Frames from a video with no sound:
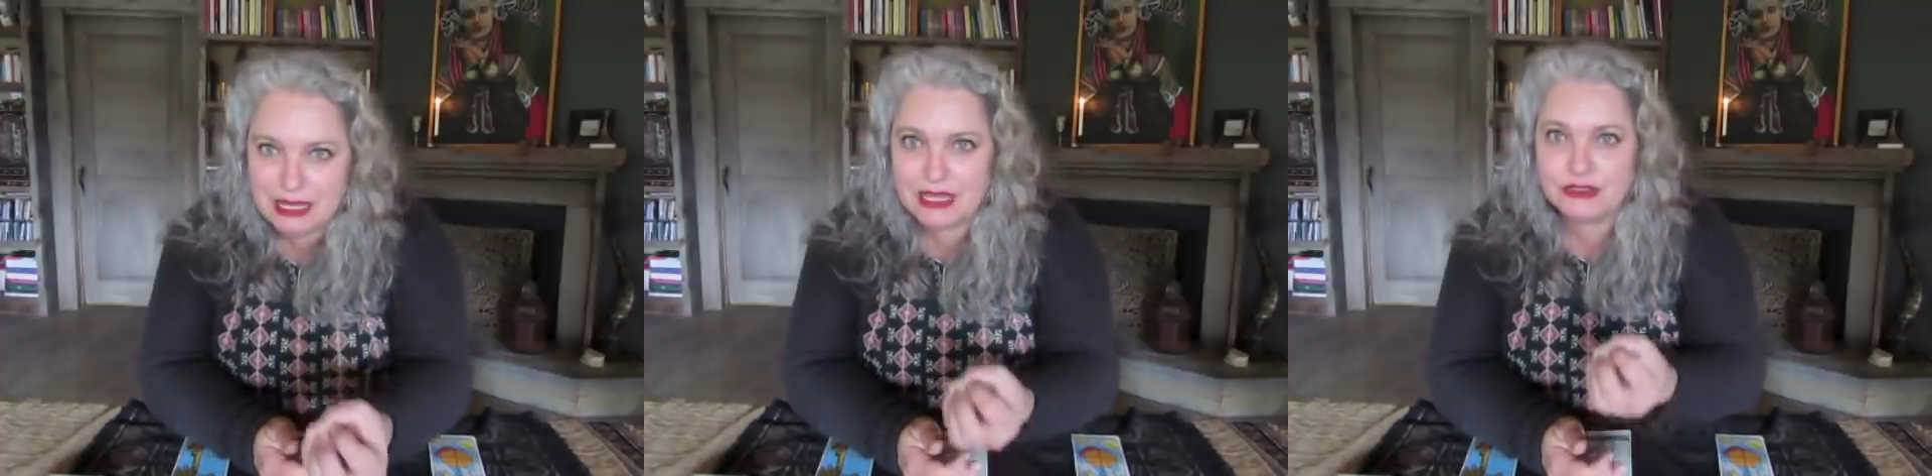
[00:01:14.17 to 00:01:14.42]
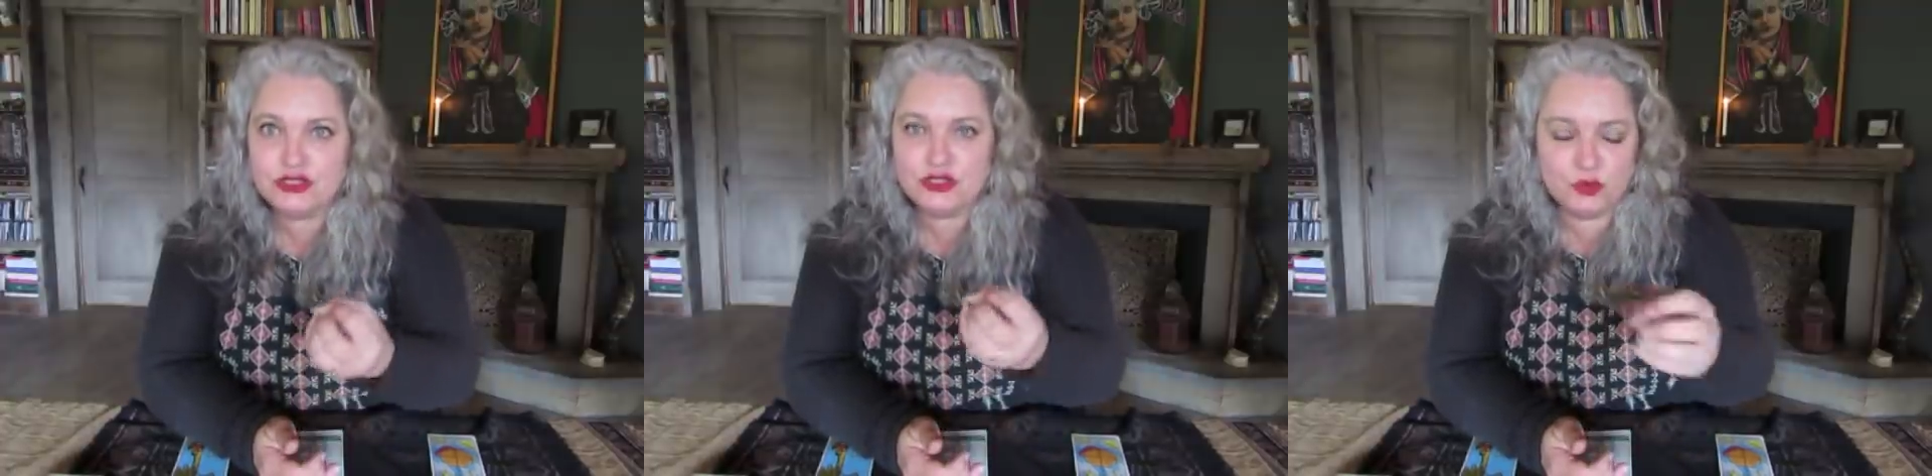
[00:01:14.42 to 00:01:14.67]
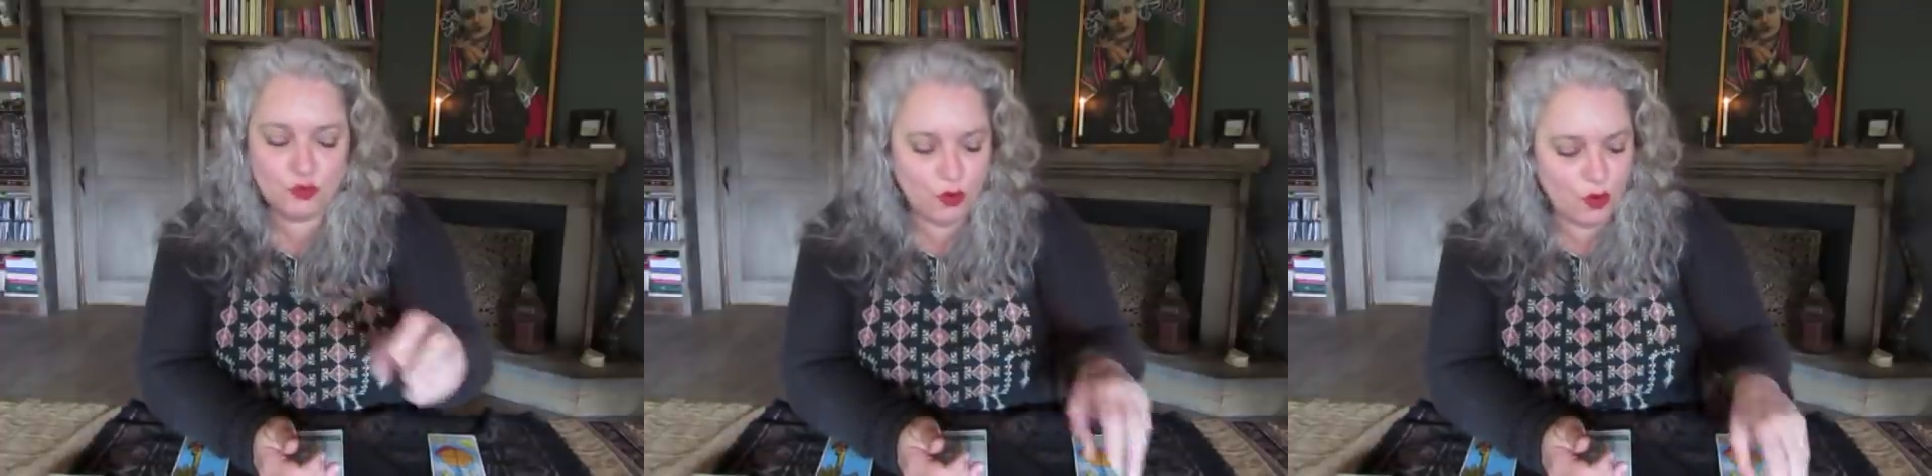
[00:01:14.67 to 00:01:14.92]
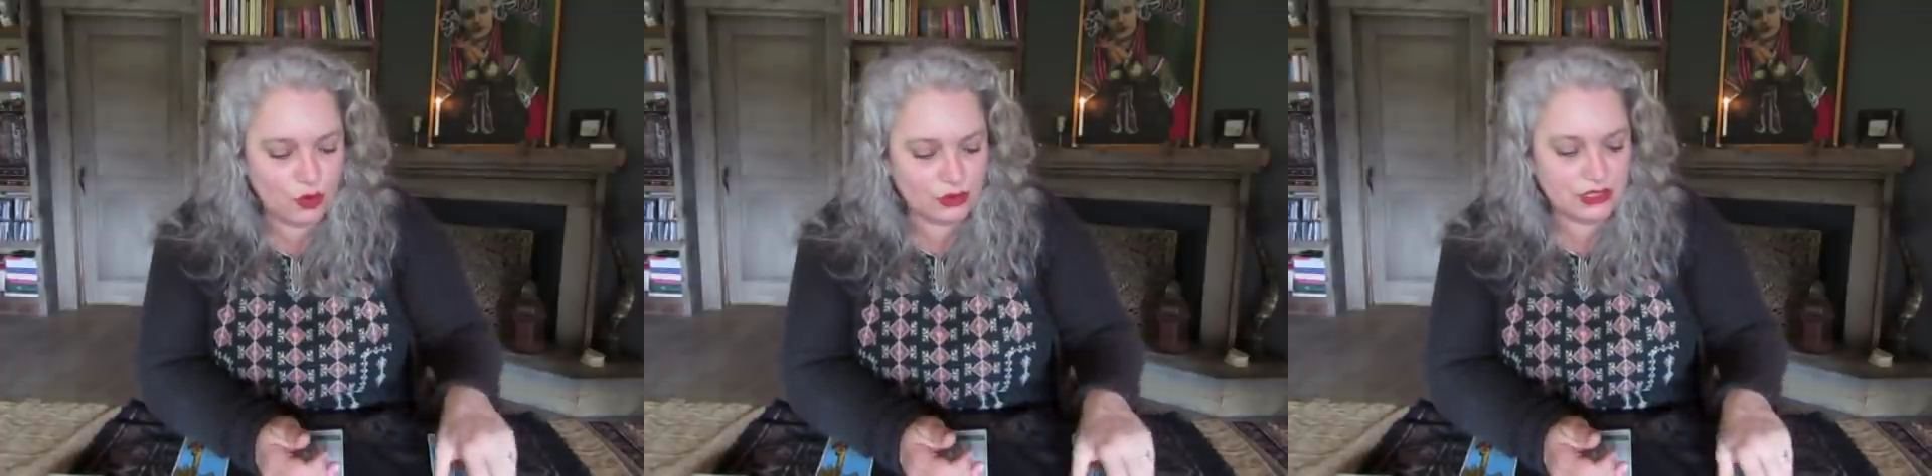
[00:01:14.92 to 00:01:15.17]
and so
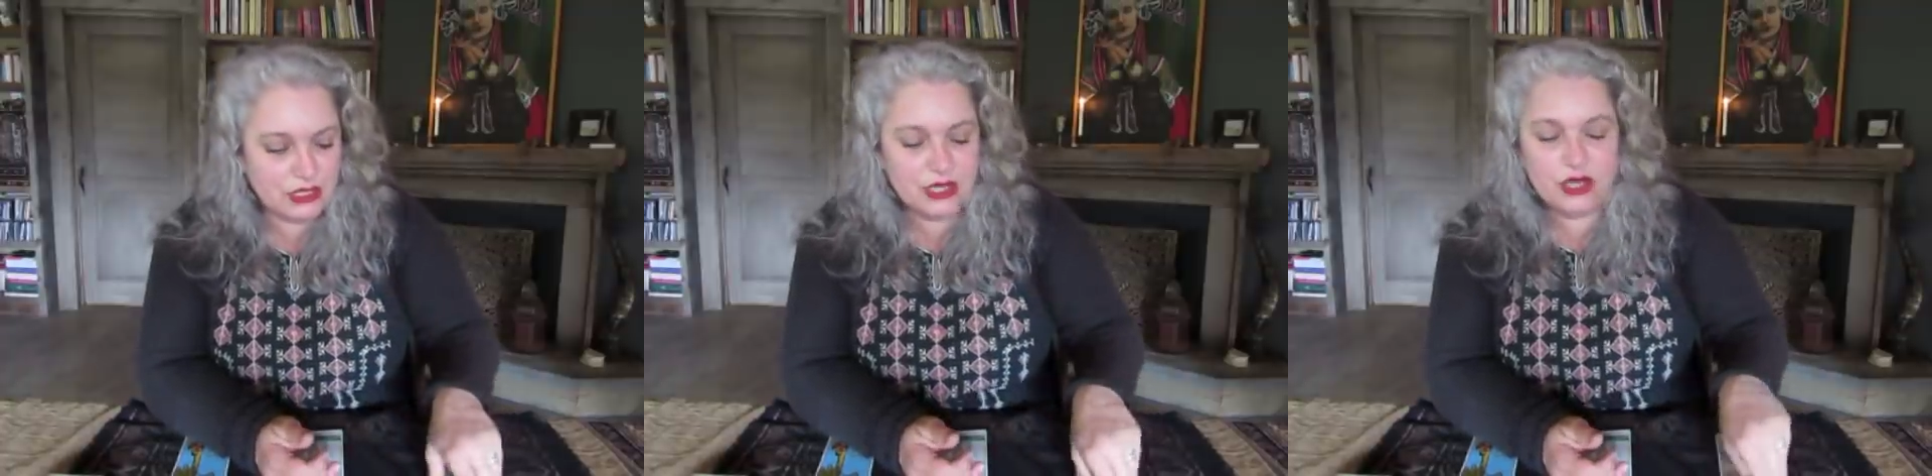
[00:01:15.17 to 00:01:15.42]
on,